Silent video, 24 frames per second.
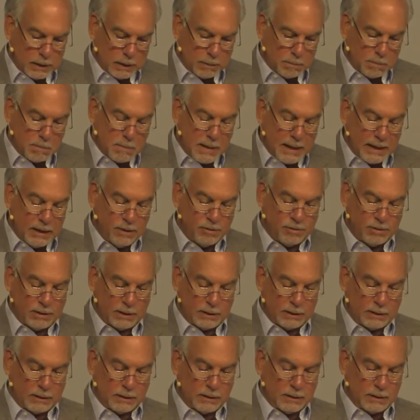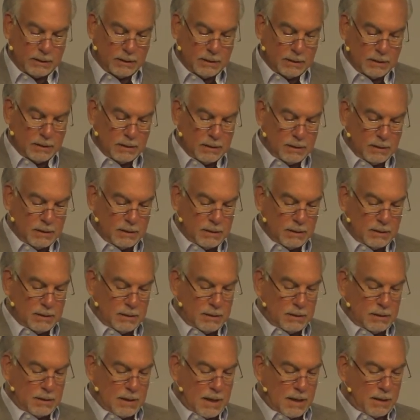Amazing.
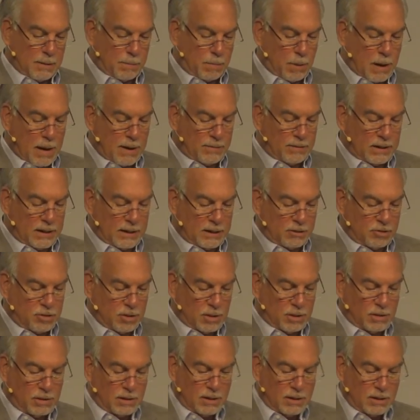Now the providential